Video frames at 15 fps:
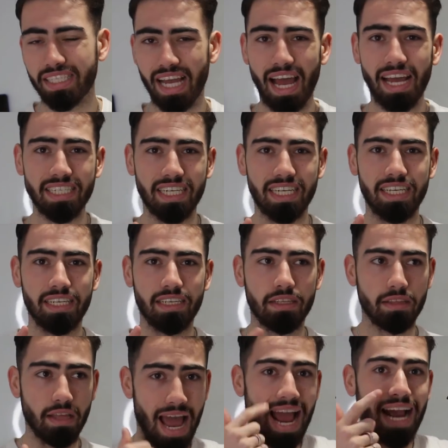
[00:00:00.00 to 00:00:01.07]
it's actually
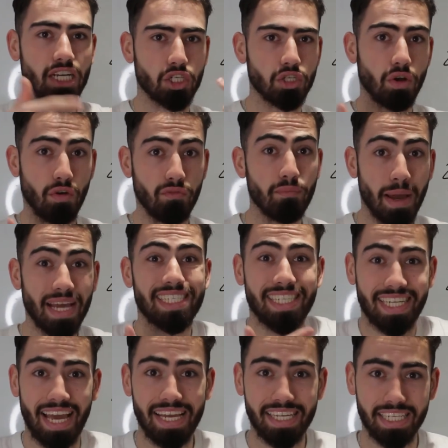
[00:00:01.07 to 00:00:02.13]
the action of
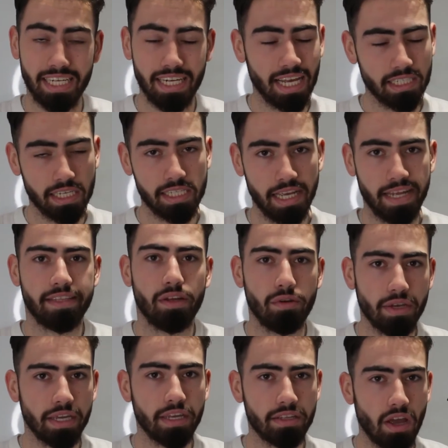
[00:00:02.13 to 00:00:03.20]
masticating. As I said,
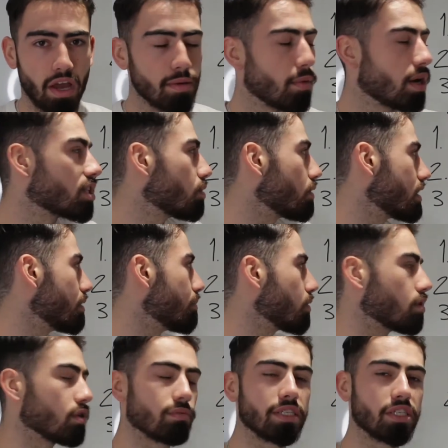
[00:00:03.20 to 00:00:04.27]
don't get your dirty mind twisted
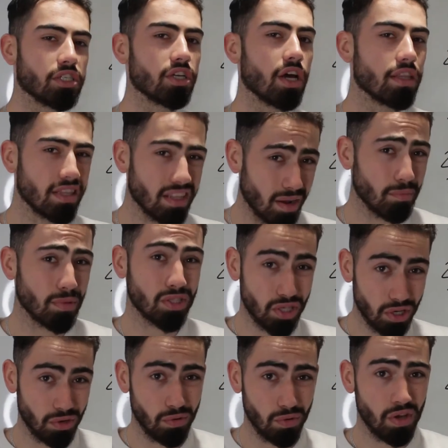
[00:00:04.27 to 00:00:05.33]
because we just heard the number
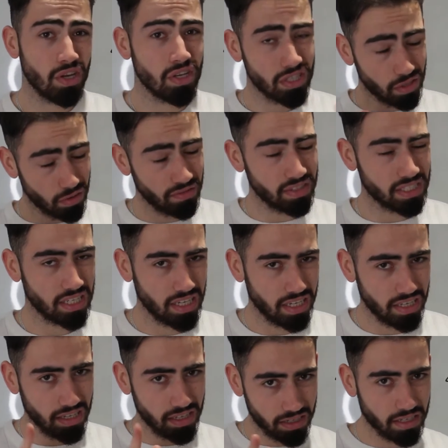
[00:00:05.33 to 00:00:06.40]
two. So
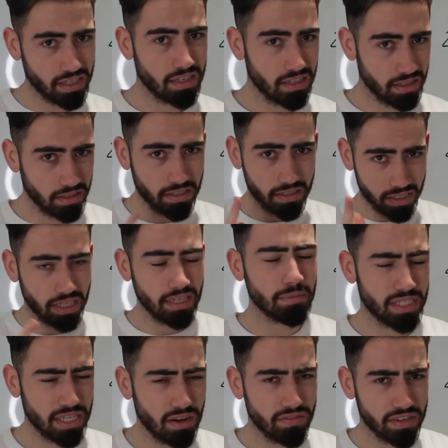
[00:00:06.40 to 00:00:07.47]
obviously, keep
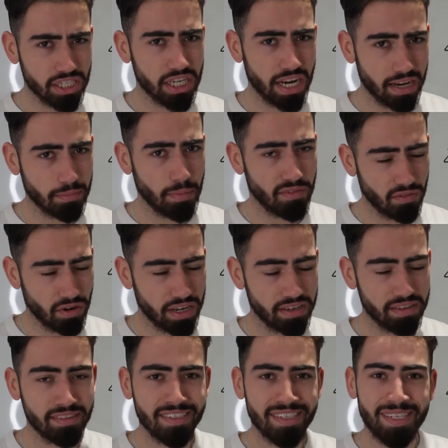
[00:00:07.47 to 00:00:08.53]
yourself in check, my
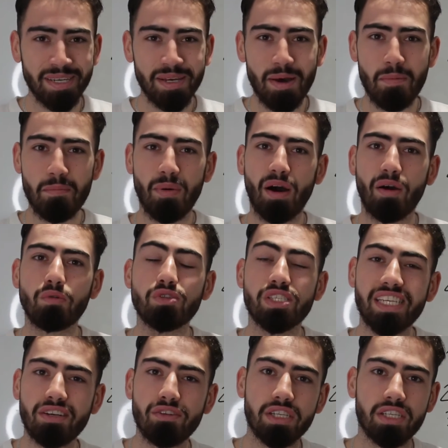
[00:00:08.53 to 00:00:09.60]
friend. But all
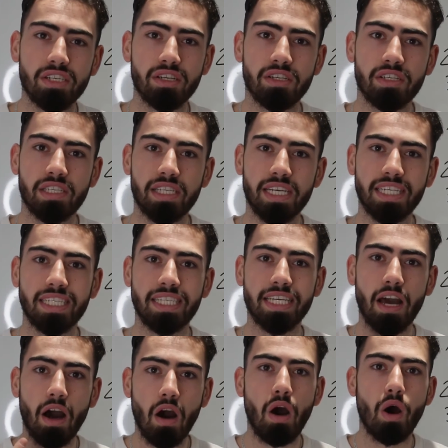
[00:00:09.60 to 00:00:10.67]
seriousness, it's
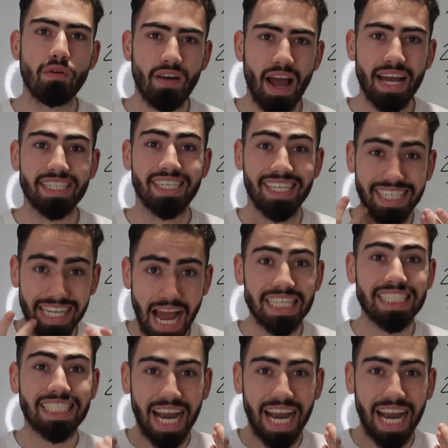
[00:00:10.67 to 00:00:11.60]
the art of actually